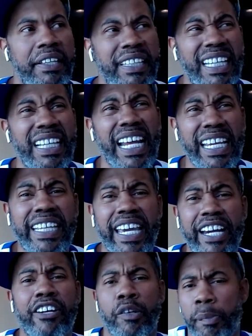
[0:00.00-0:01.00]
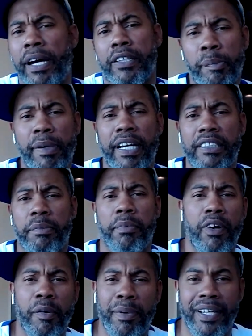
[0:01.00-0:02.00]
yeah they cared about the
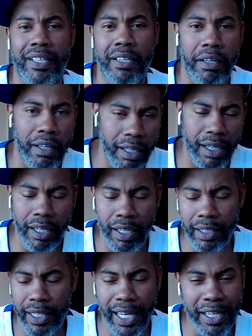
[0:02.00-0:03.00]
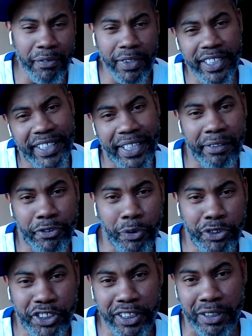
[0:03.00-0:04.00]
basketball but they didn't really give two
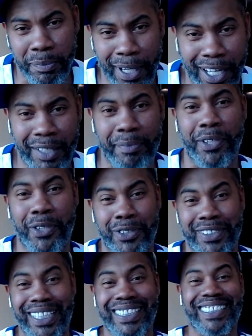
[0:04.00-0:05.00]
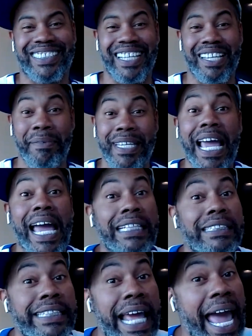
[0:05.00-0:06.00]
shits about it because they just see me
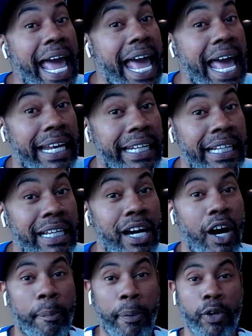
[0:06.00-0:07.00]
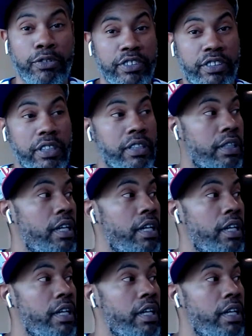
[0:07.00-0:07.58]
as dad, opposing yeah.